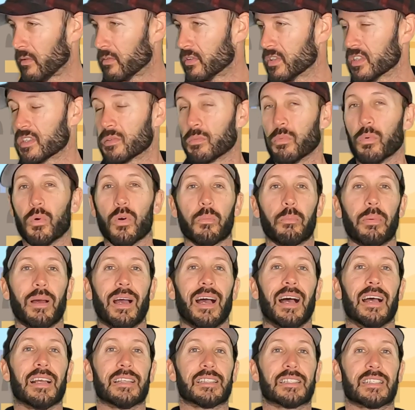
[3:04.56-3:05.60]
just walk
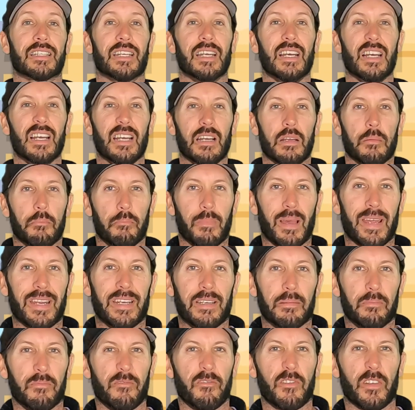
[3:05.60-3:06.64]
past, made
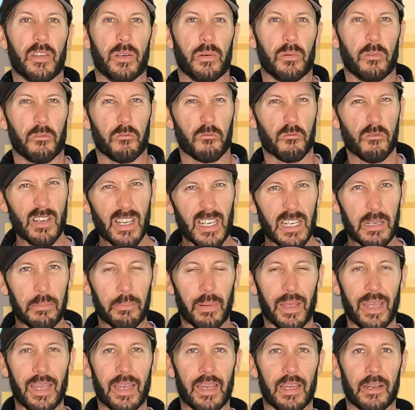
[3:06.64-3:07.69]
him feel really
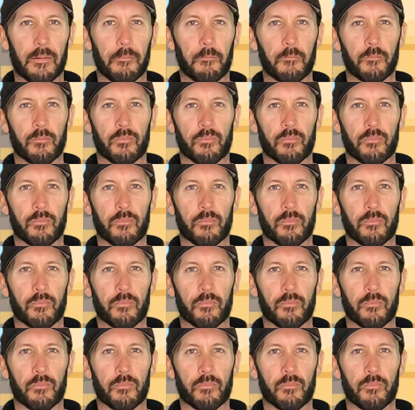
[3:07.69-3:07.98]
bad.